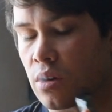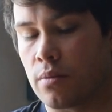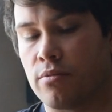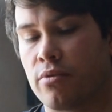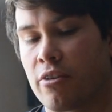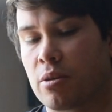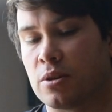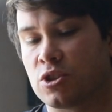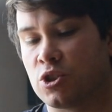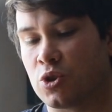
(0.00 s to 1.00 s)
I'm very
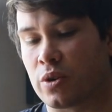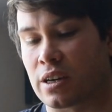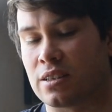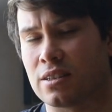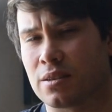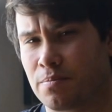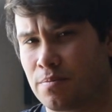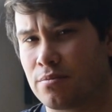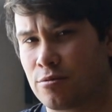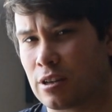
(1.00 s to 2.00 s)
much enjoying it. It's a
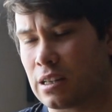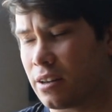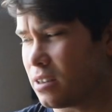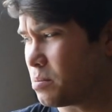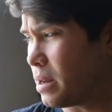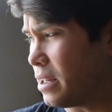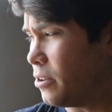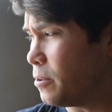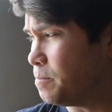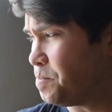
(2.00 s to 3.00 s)
really nice blend.